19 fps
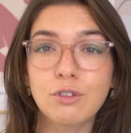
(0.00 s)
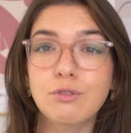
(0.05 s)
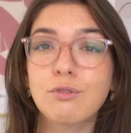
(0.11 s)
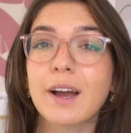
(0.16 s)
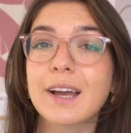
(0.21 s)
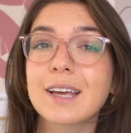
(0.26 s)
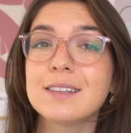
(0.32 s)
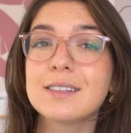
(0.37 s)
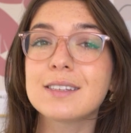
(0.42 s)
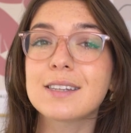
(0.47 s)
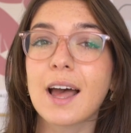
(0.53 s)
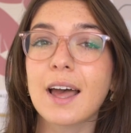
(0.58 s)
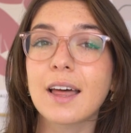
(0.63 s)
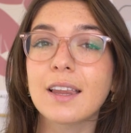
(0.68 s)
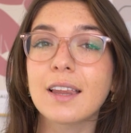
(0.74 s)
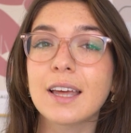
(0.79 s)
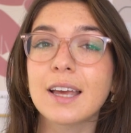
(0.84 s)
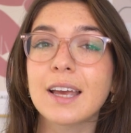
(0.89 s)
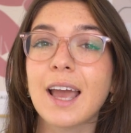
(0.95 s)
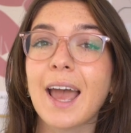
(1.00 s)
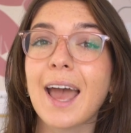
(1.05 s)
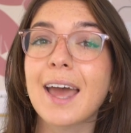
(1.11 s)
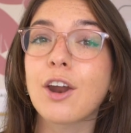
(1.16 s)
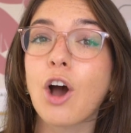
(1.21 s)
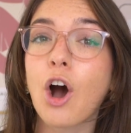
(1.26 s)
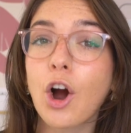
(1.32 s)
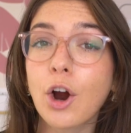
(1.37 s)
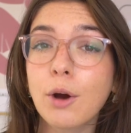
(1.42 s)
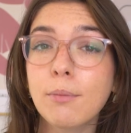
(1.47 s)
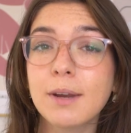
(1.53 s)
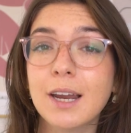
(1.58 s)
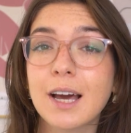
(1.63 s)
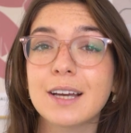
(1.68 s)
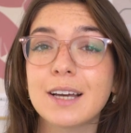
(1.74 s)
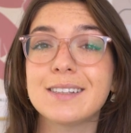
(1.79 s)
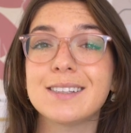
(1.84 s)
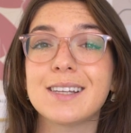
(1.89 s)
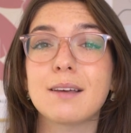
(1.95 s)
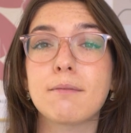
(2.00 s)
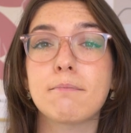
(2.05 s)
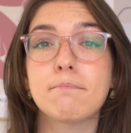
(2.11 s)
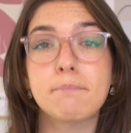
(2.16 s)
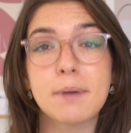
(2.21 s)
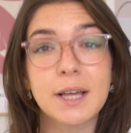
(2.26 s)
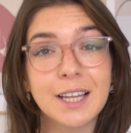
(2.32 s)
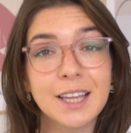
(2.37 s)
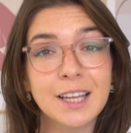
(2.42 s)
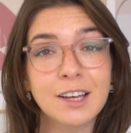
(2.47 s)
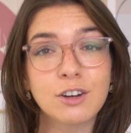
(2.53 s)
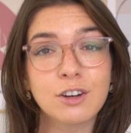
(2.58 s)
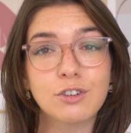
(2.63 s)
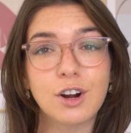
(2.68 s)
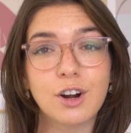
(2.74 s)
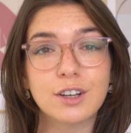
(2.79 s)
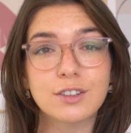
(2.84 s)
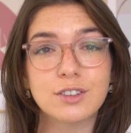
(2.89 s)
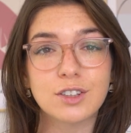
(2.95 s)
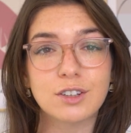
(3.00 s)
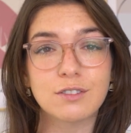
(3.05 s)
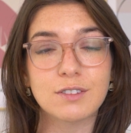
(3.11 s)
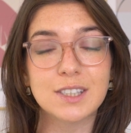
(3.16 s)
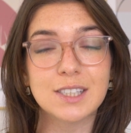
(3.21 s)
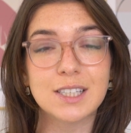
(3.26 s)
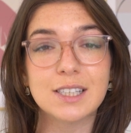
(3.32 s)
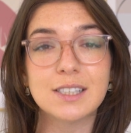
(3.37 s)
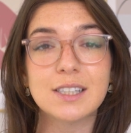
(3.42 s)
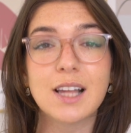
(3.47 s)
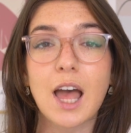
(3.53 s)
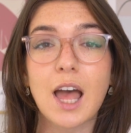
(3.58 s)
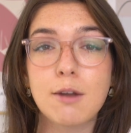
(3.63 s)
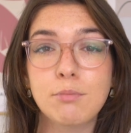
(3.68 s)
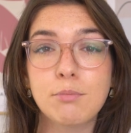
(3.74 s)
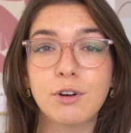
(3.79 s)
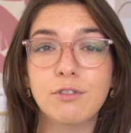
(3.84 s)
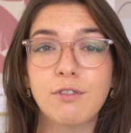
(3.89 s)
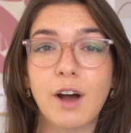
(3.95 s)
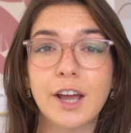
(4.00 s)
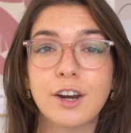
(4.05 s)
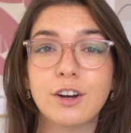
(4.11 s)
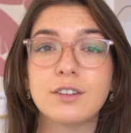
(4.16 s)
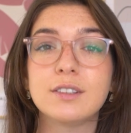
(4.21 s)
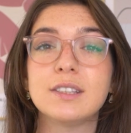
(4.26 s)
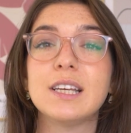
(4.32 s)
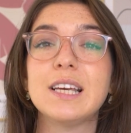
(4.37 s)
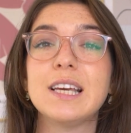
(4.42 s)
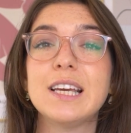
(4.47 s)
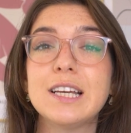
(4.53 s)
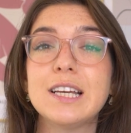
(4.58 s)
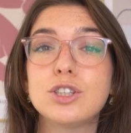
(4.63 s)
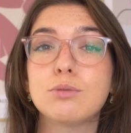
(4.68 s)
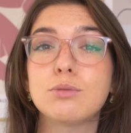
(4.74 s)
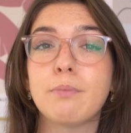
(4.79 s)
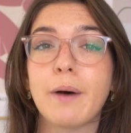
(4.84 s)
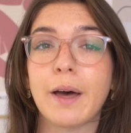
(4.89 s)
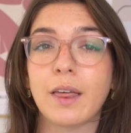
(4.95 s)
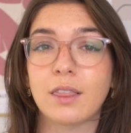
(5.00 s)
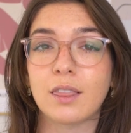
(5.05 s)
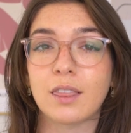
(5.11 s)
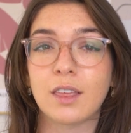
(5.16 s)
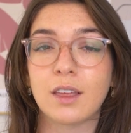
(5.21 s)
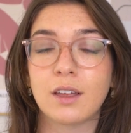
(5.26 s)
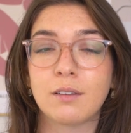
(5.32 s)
reconciling, and harmonizing billing across services and providers each month.